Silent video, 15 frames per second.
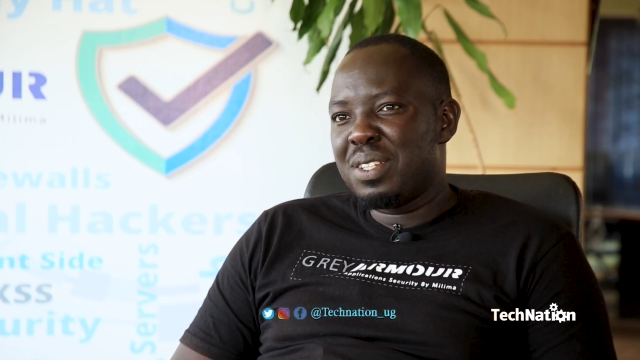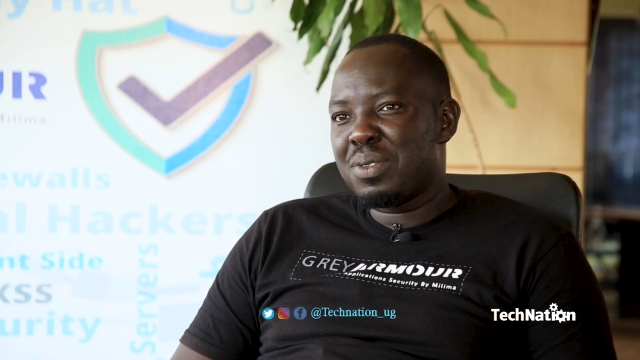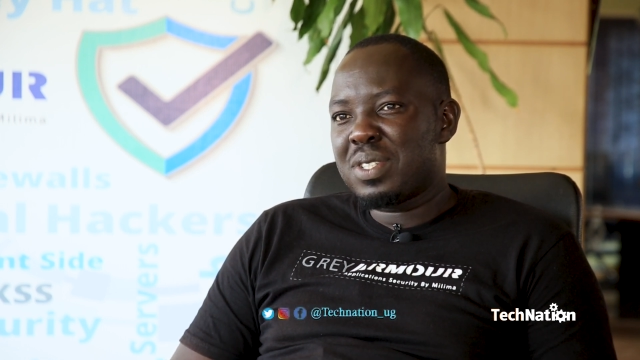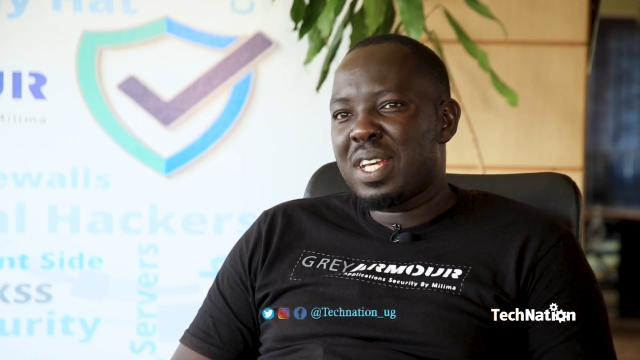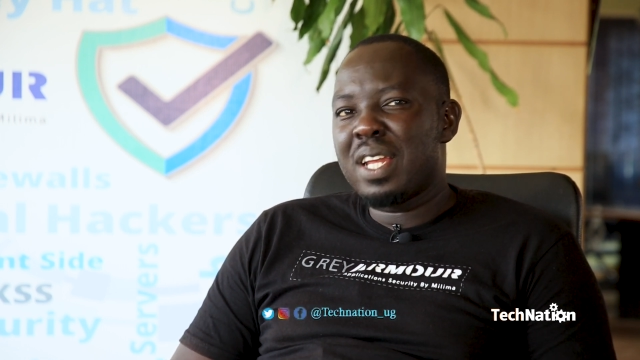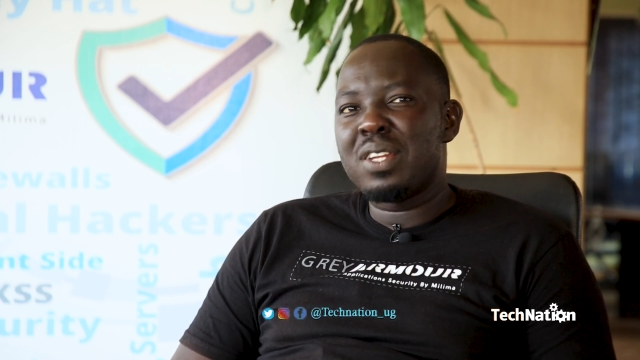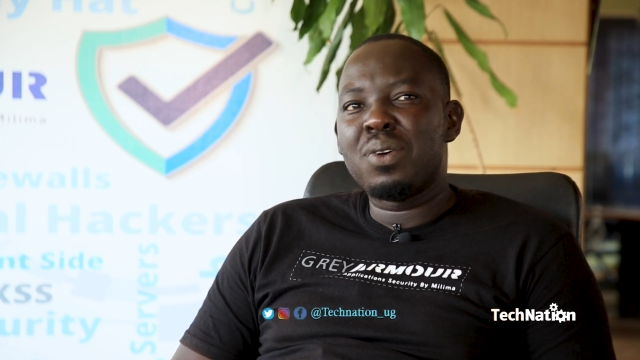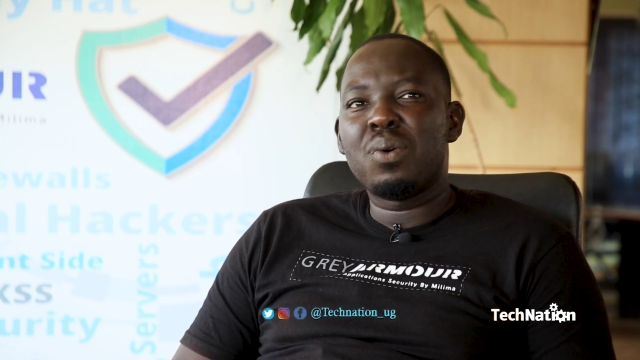they'll
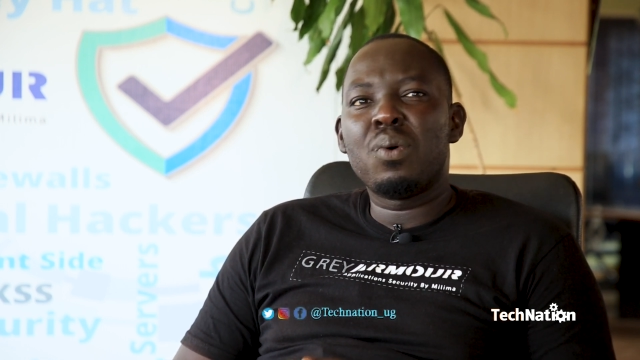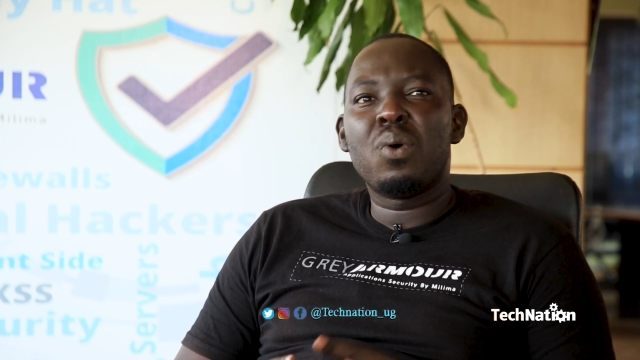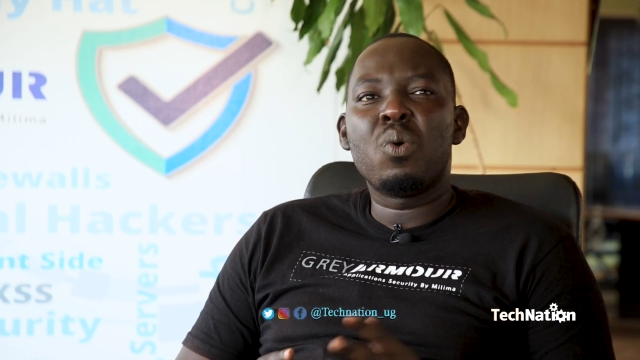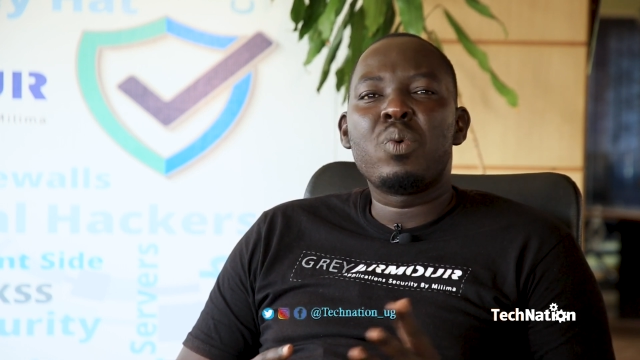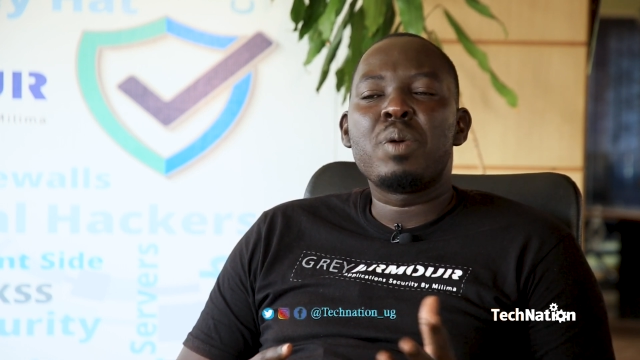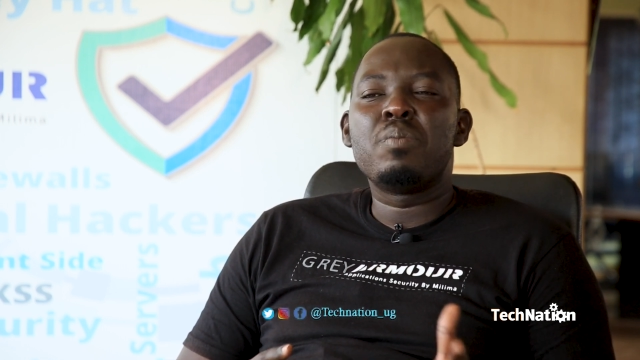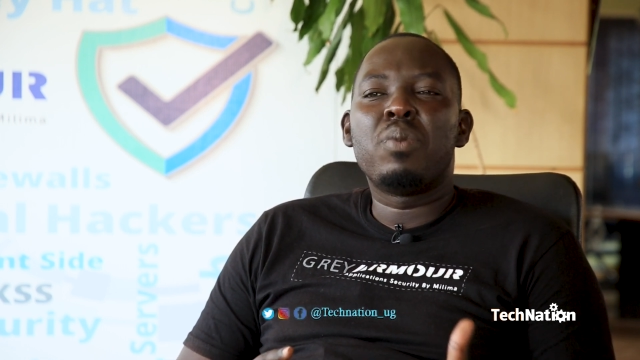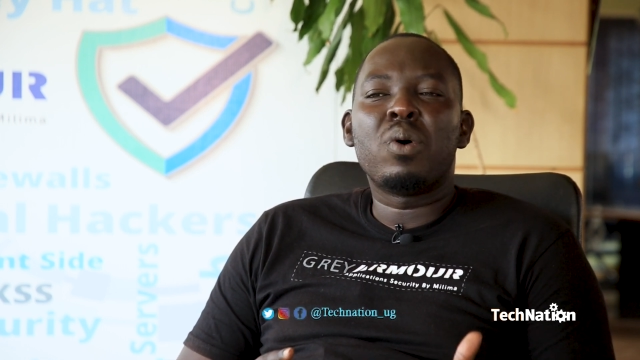tell you, Oh,
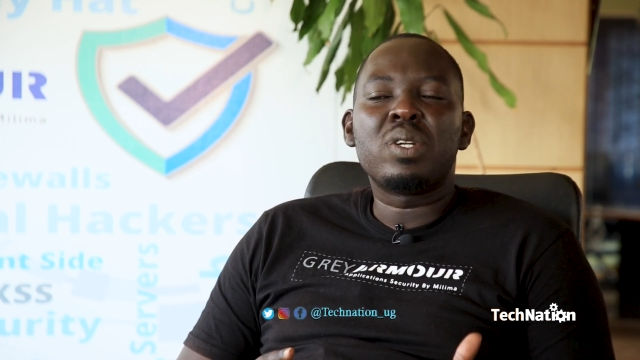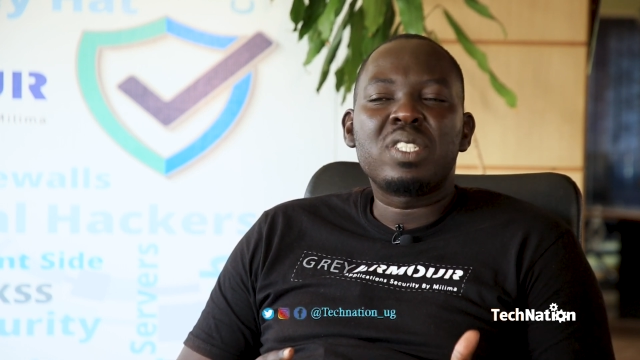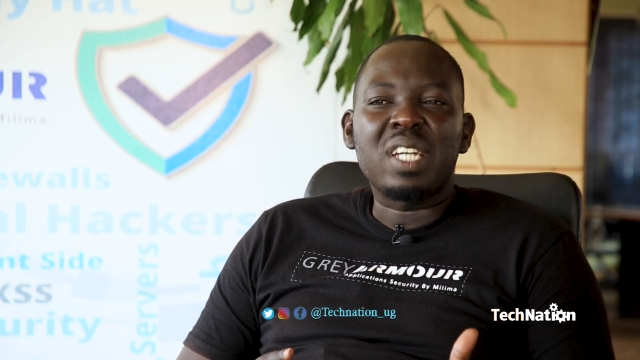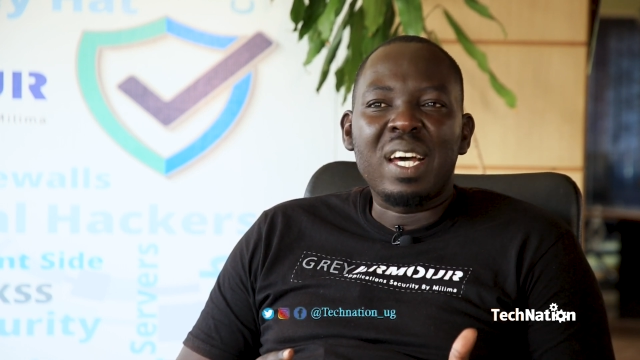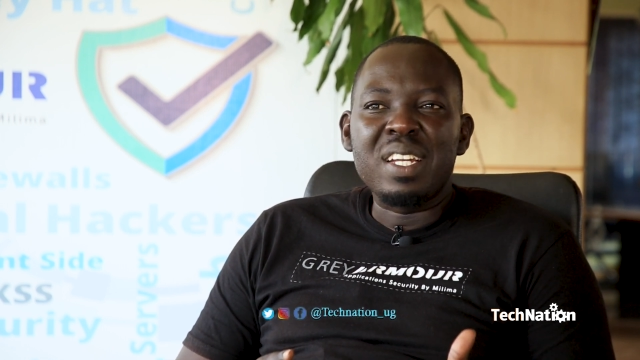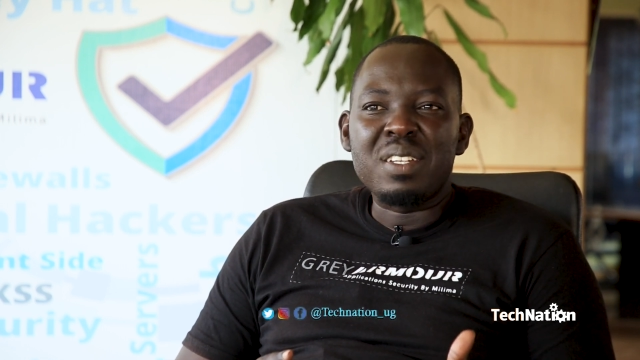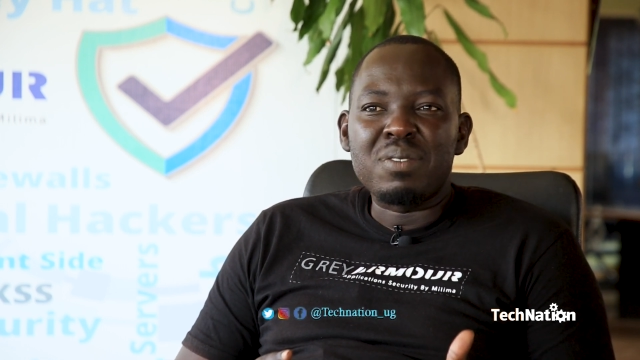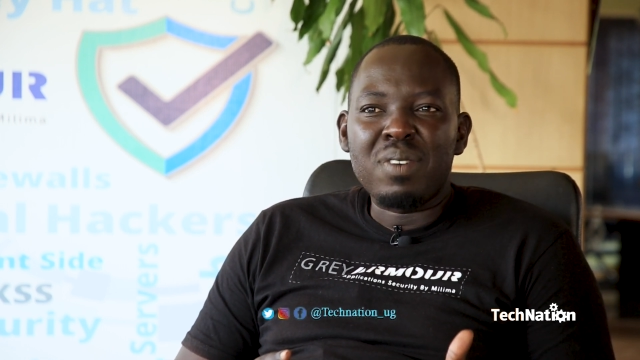we bought
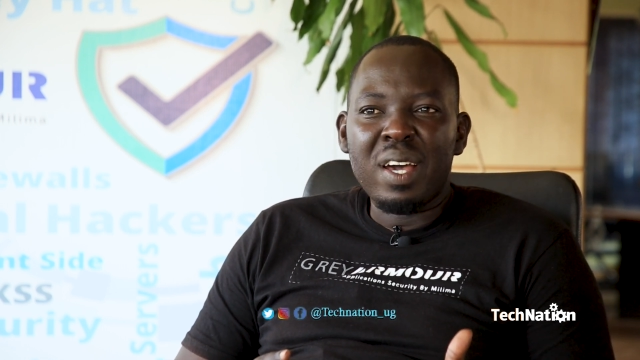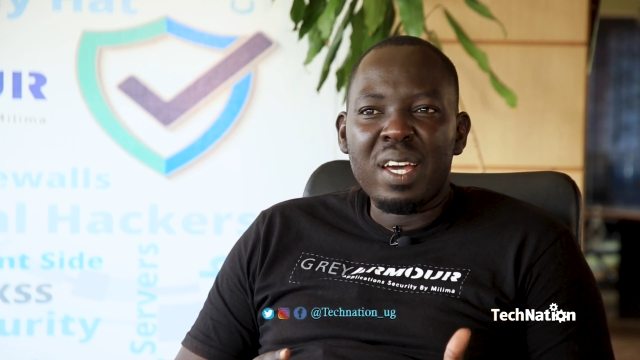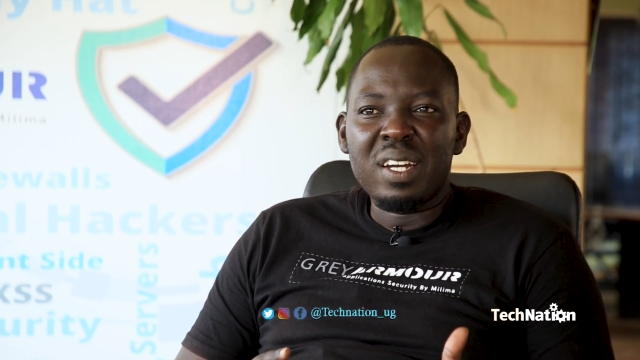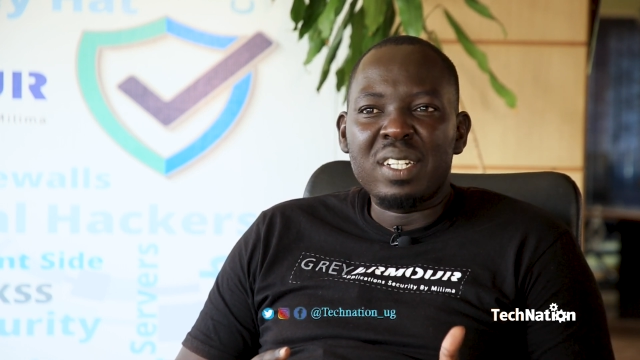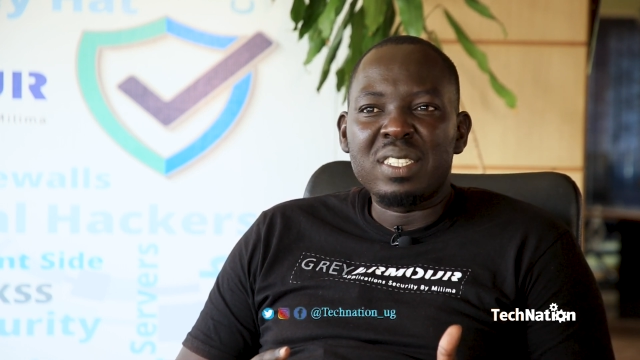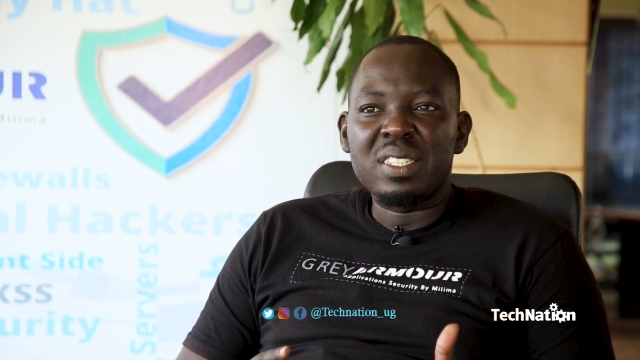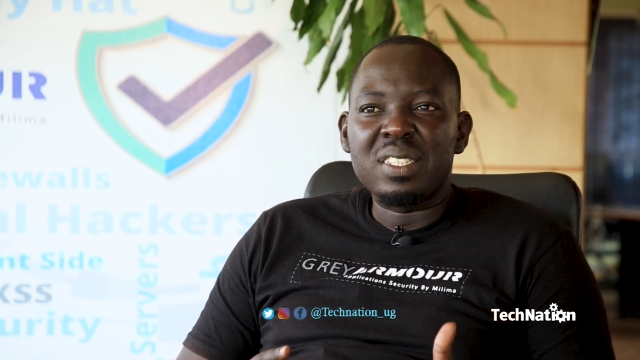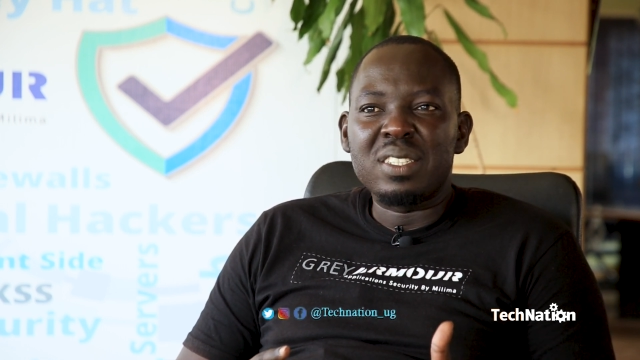
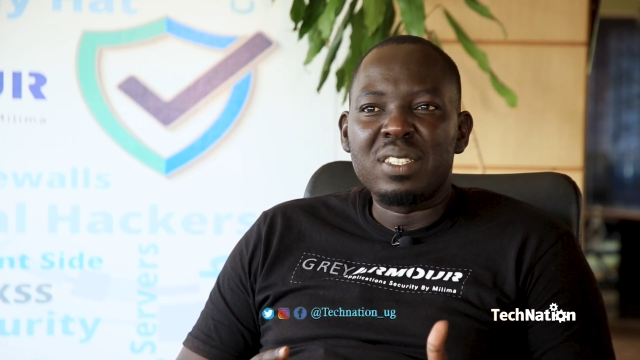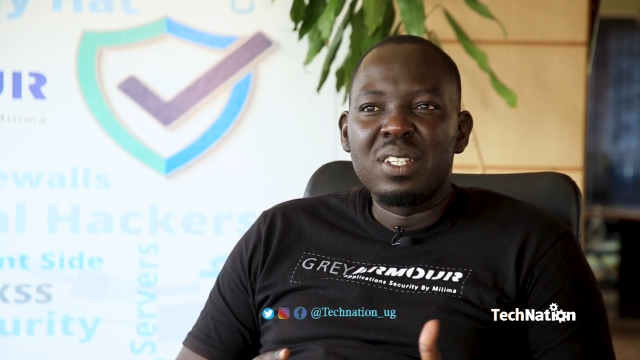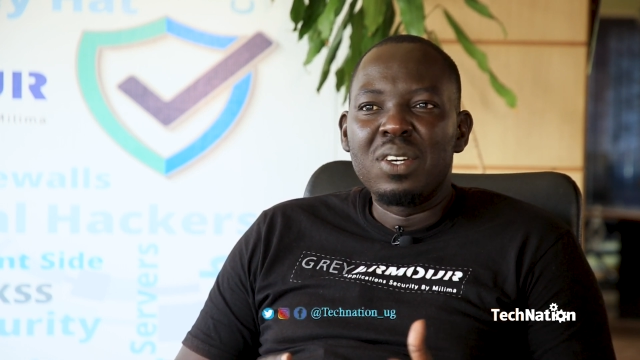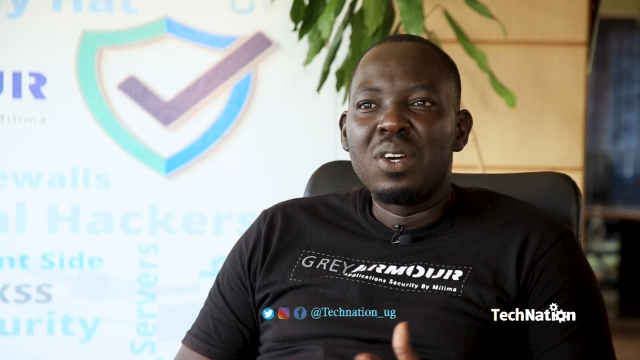antiviruses